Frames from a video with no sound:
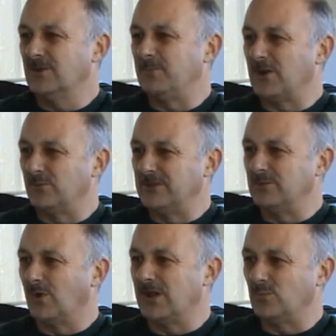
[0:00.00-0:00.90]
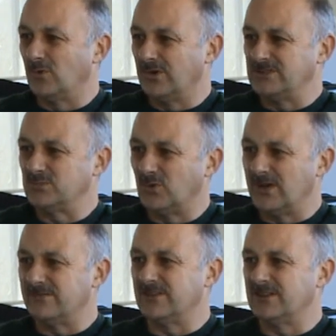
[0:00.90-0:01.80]
about me weight wise and
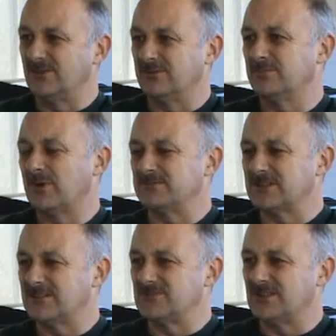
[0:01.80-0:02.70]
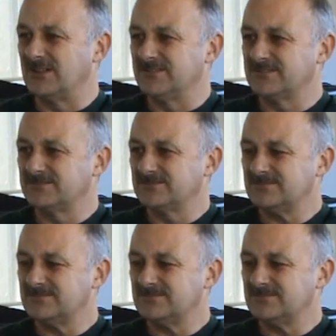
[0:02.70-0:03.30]
whatever, then I would have perhaps had a chance.